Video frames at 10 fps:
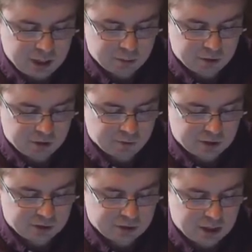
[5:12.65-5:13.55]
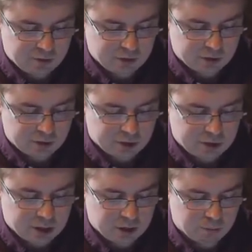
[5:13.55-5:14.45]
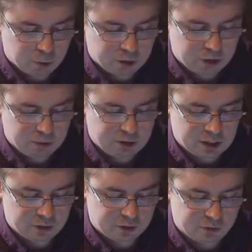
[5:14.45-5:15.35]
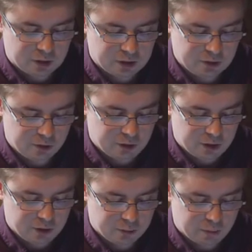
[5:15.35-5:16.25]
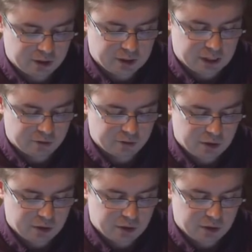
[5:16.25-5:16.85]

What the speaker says: able to convince Stevens that the dying boy should be sacrificed so the others might live,